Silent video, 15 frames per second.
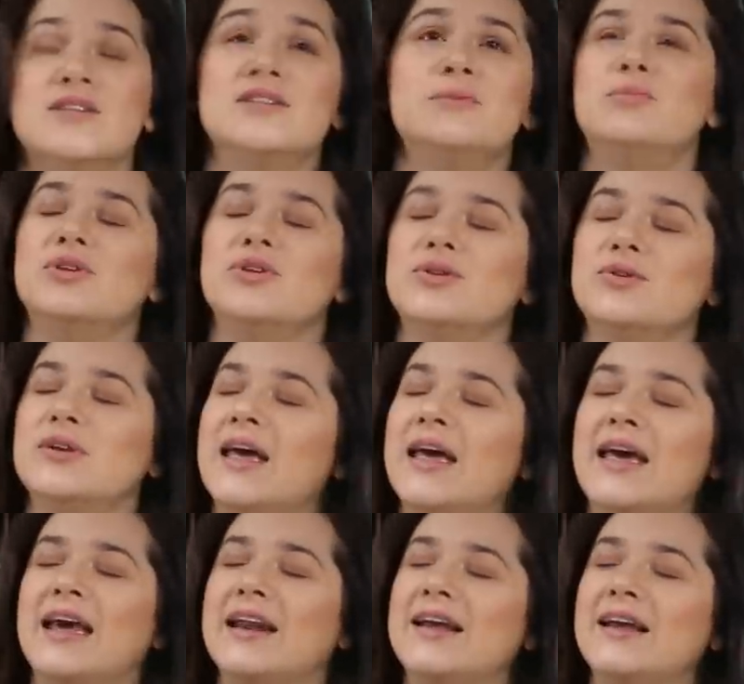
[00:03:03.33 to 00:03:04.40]
just a balloon,
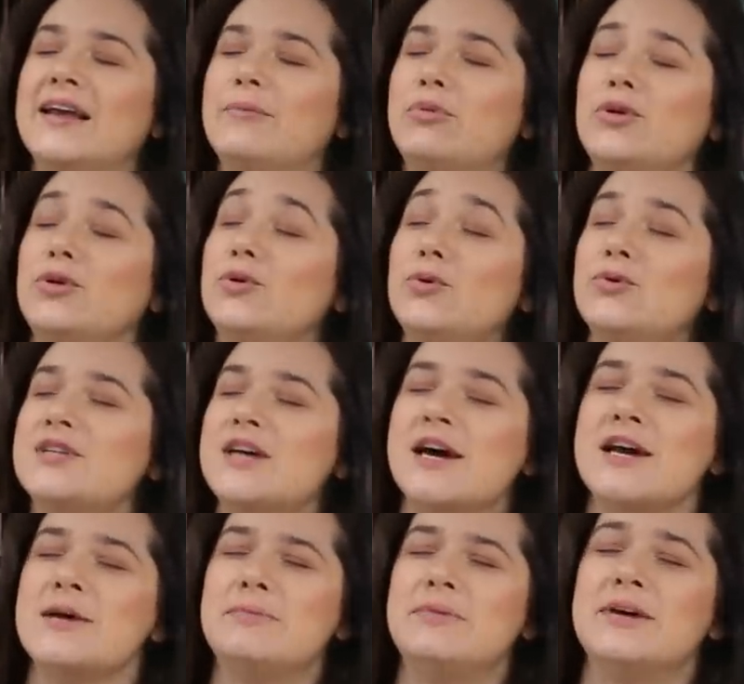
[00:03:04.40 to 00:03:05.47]
any balloon
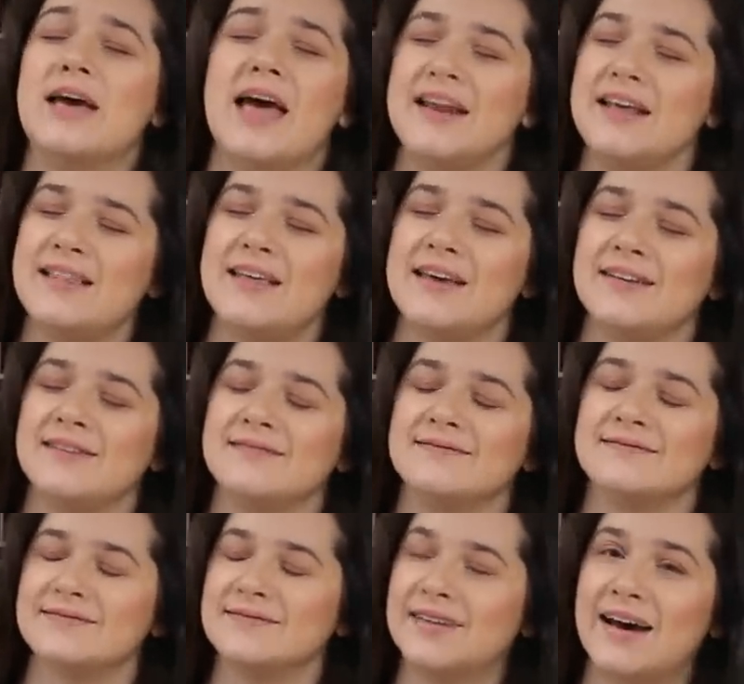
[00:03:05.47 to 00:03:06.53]
type, anything,
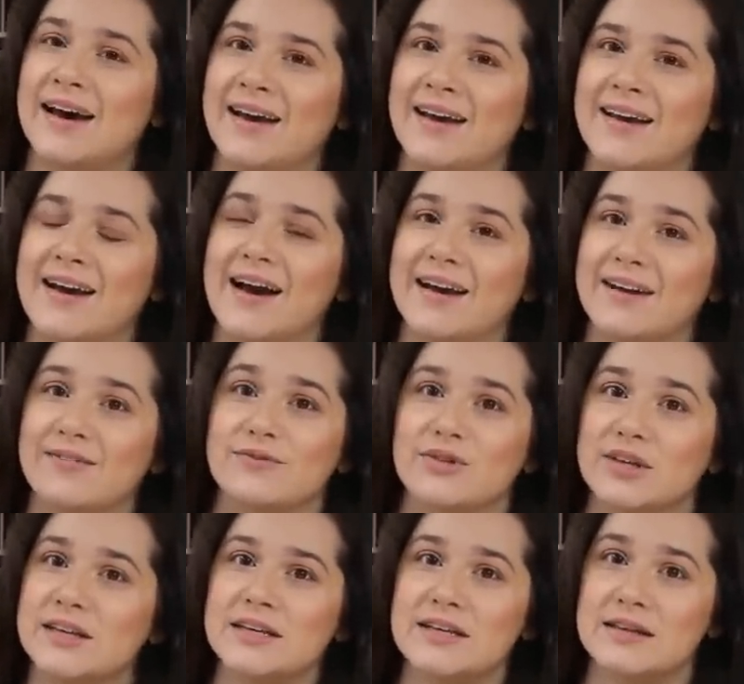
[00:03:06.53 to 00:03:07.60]
I, I
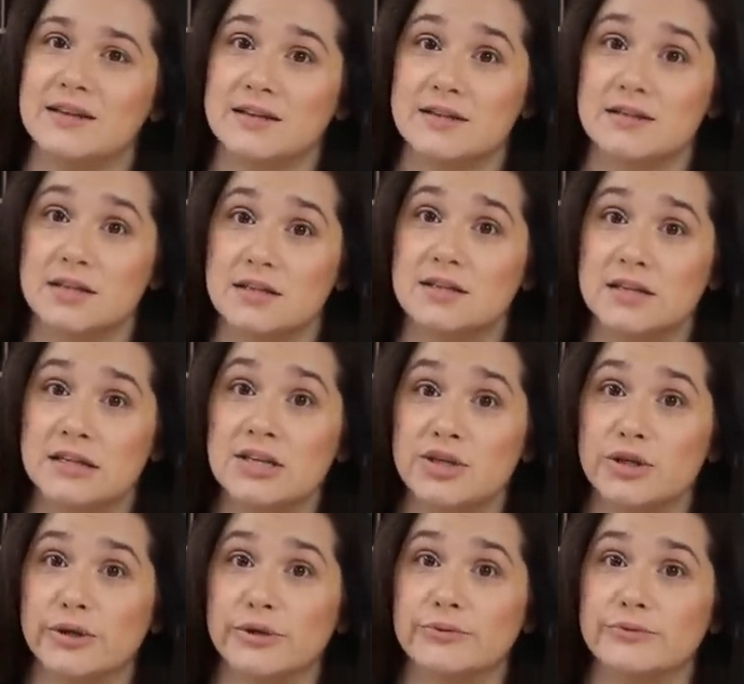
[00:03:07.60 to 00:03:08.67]
really, that's, it's an
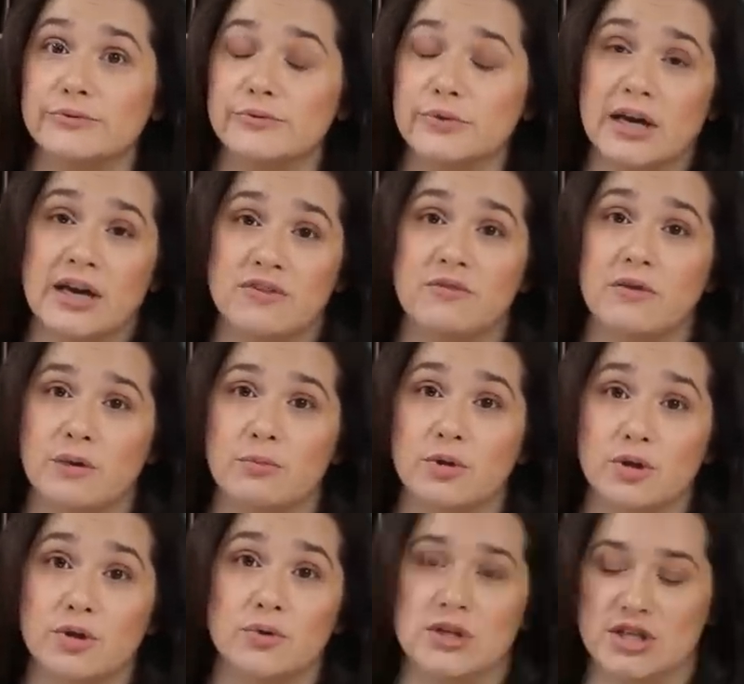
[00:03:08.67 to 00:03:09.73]
issue. I have a
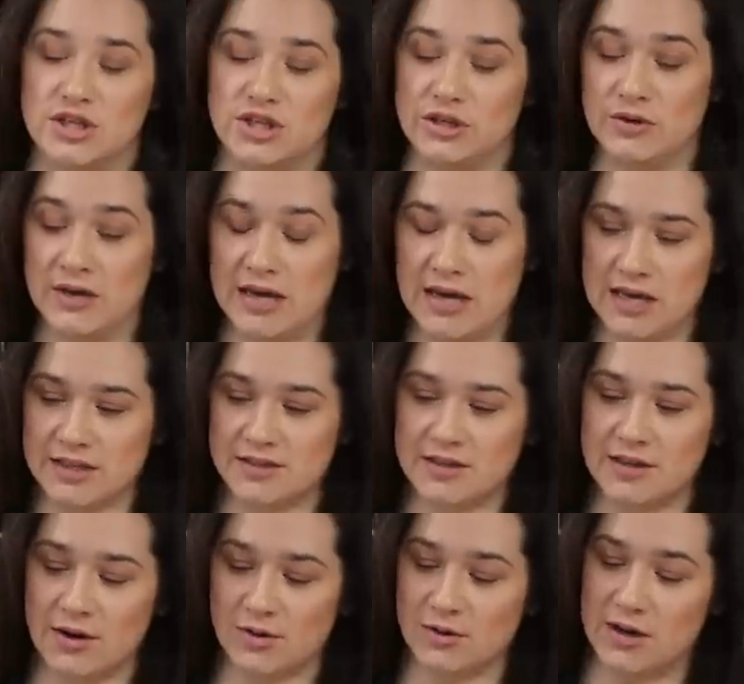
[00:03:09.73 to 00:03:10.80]
balloon issue.
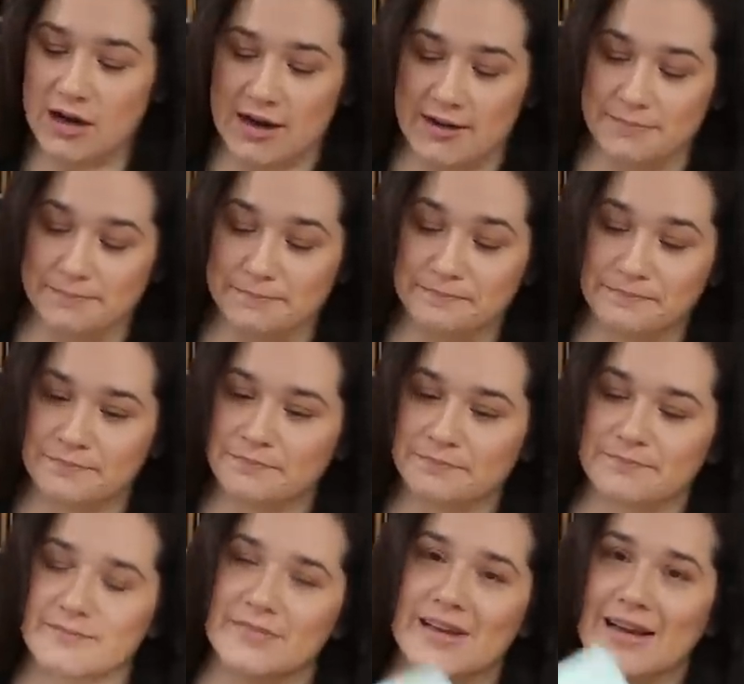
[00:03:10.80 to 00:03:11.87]
So um,
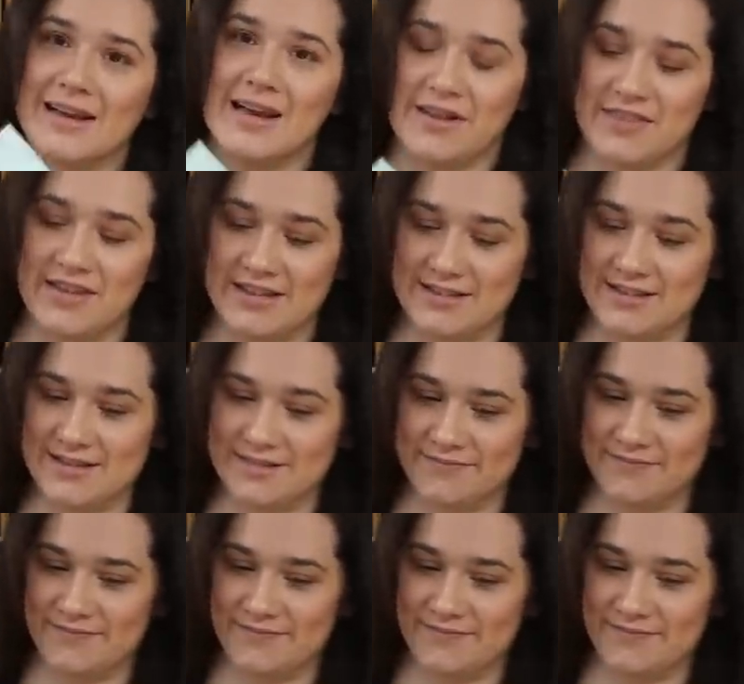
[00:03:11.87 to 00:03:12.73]
I got this.